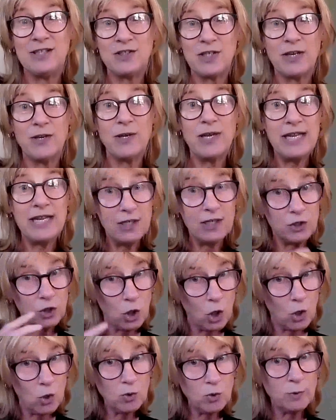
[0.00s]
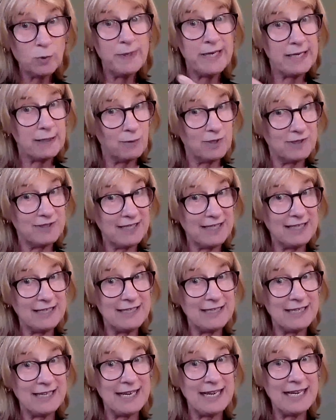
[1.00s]
So he had told me it was
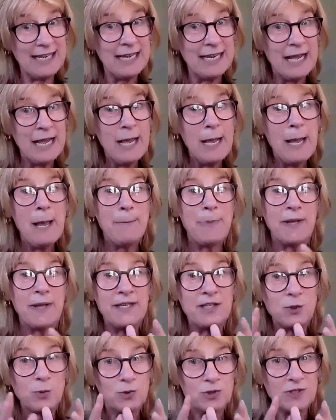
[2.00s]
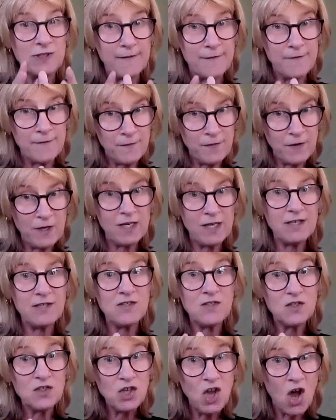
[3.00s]
ET, but this was the
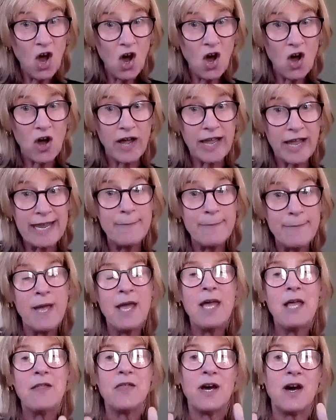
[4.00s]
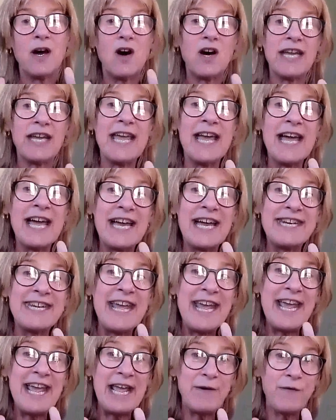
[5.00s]
first time that I
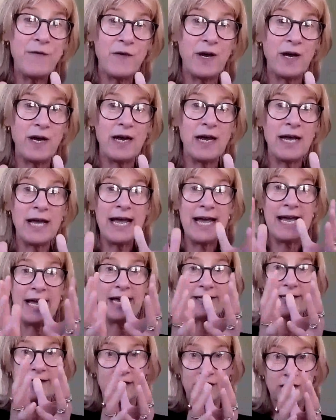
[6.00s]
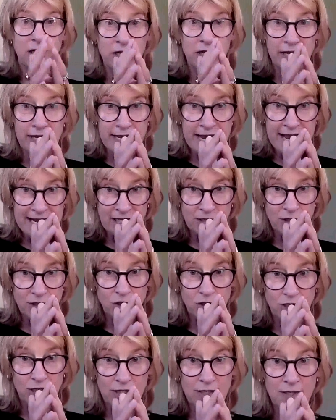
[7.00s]
had ever had a
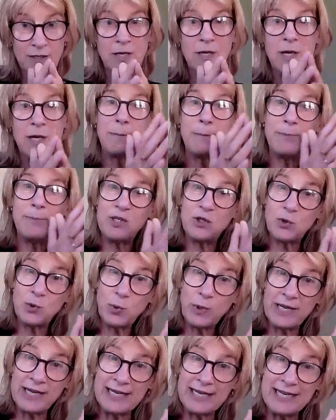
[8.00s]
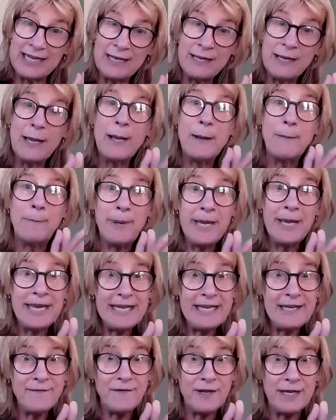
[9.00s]
connection between
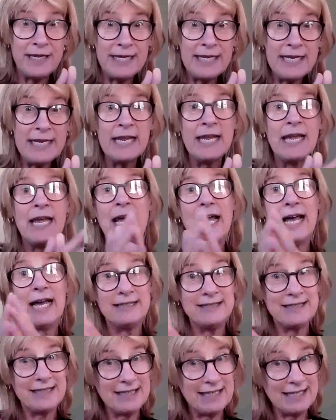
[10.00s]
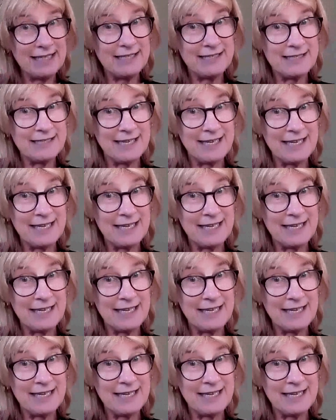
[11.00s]
PV and ET,